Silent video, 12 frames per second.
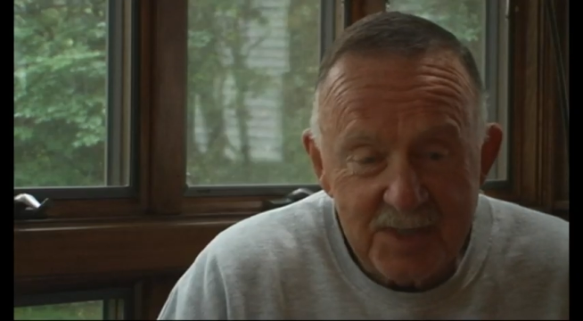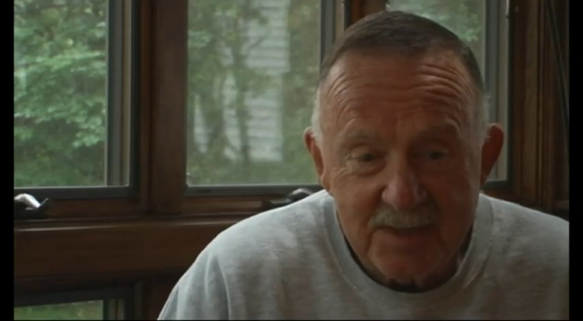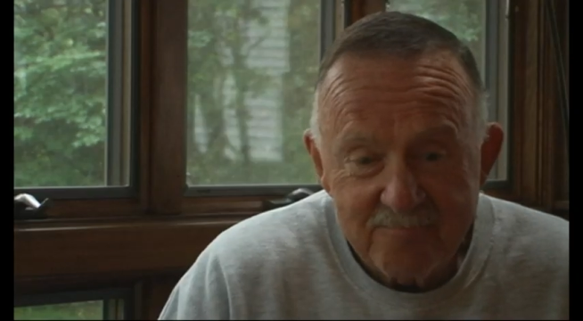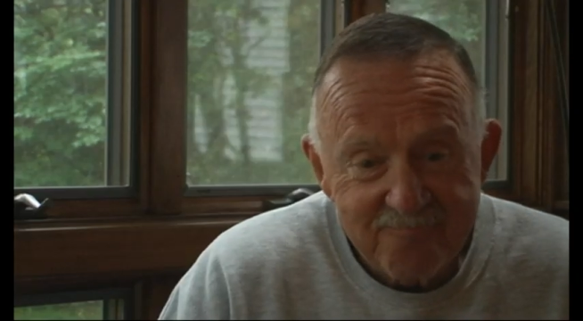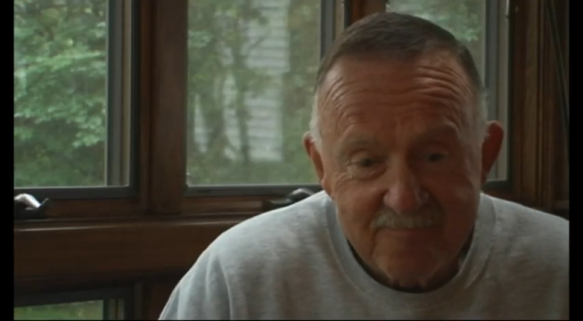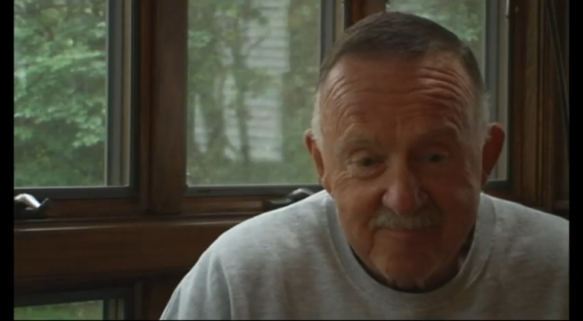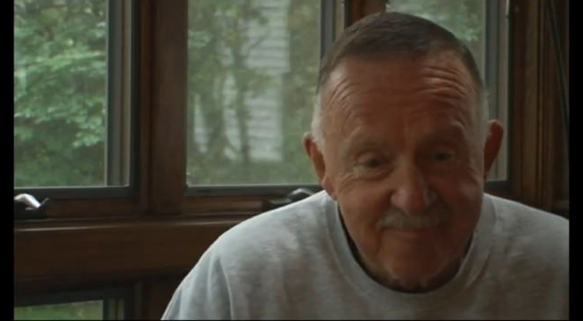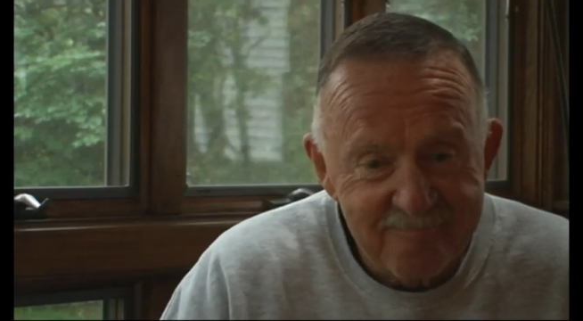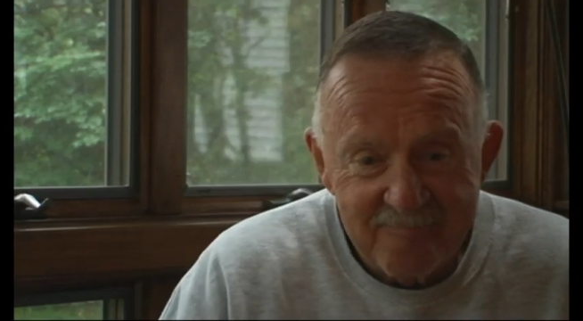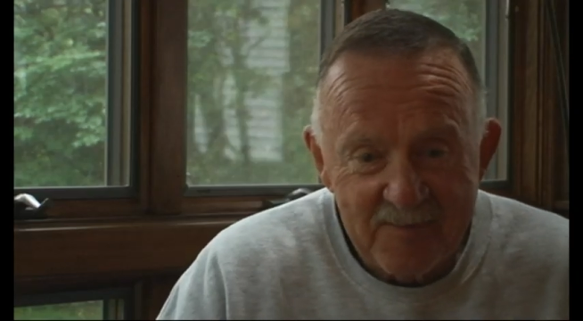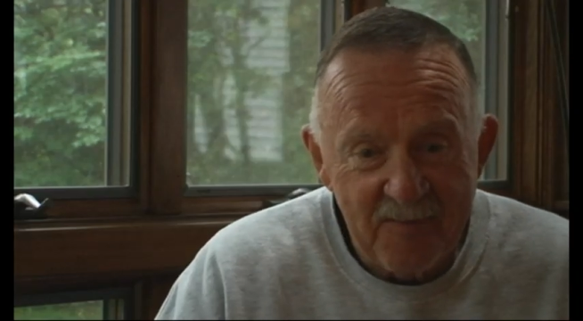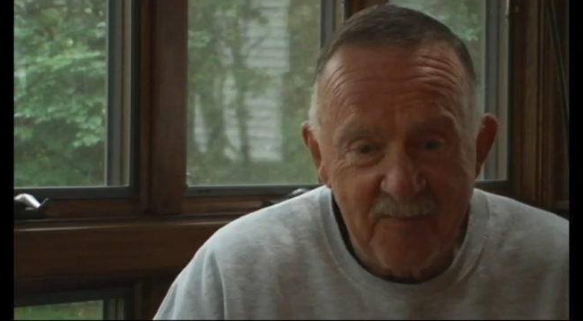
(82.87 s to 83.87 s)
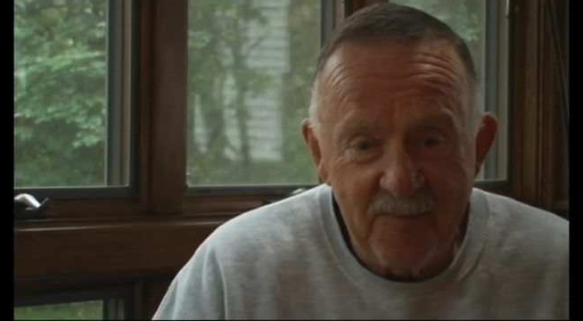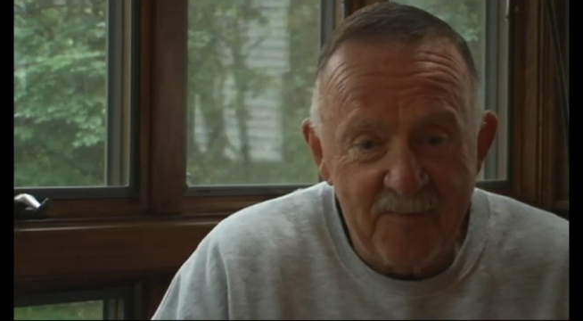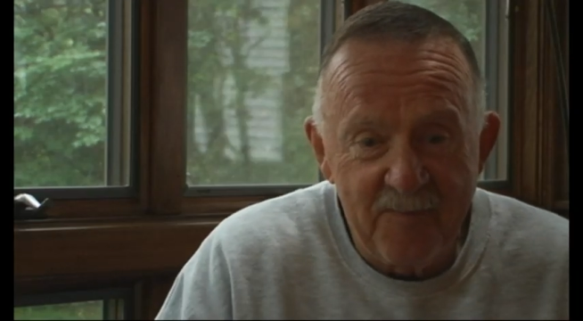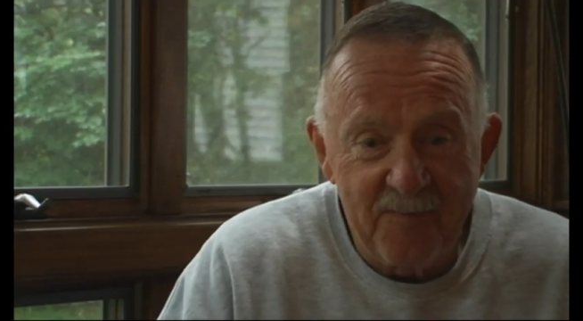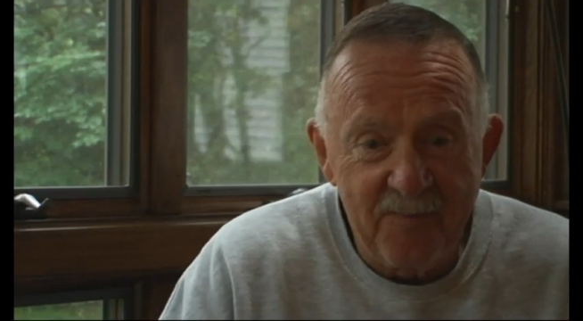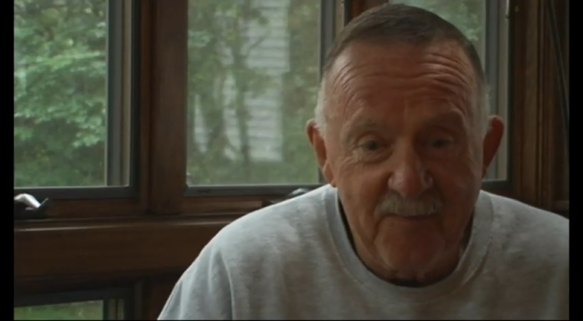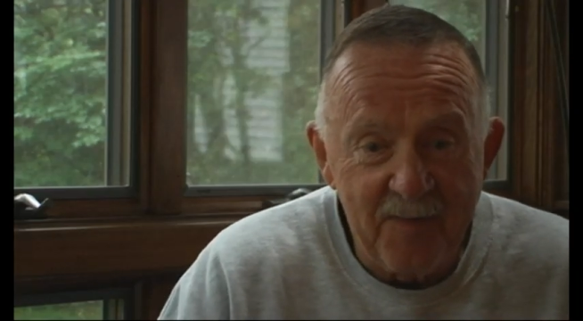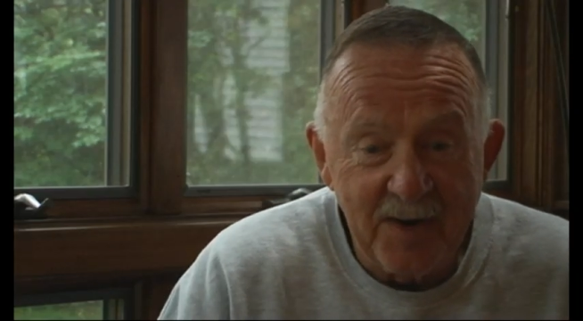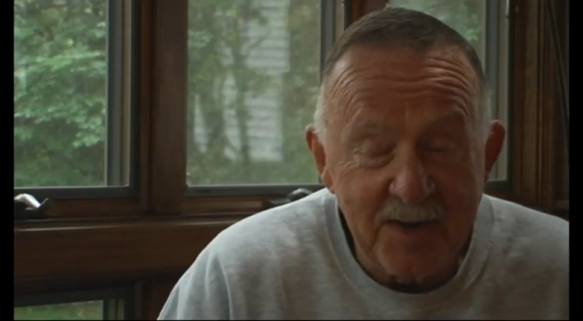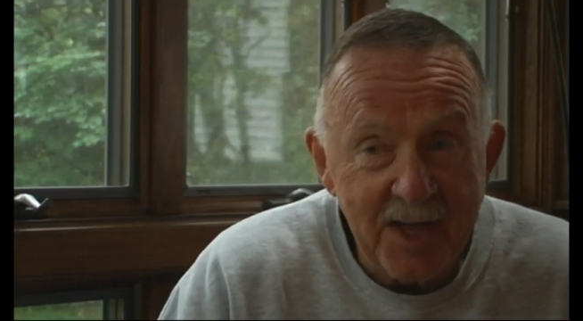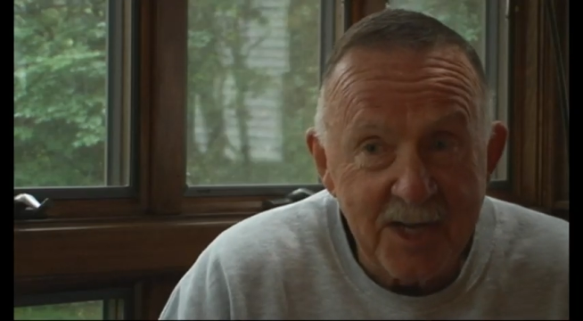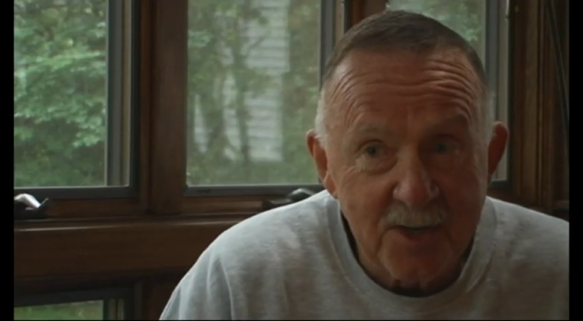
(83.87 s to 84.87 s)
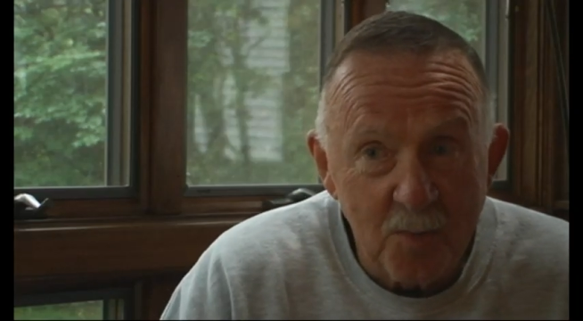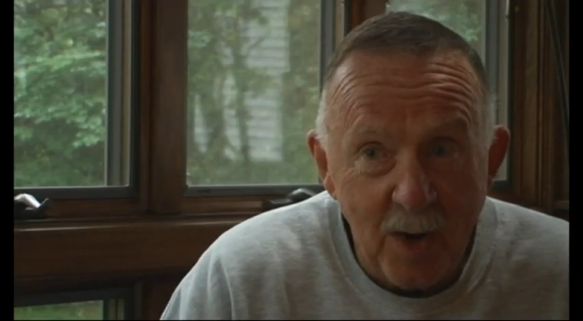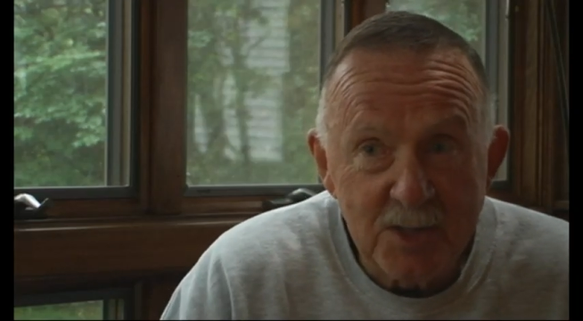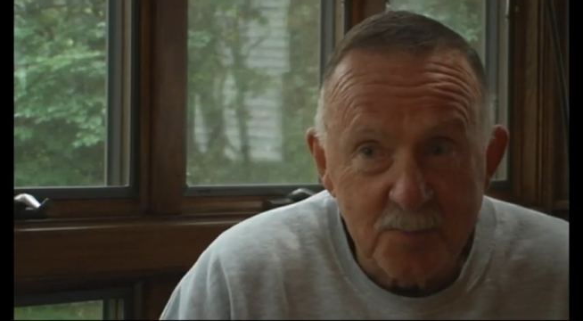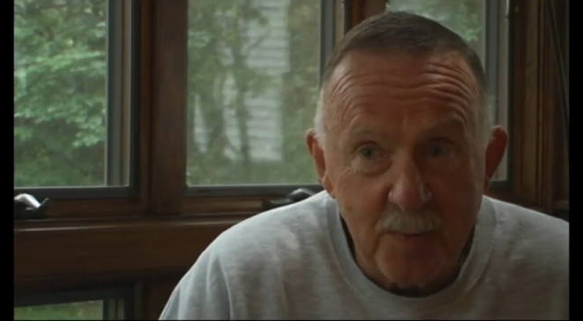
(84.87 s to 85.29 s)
just fun kid to watch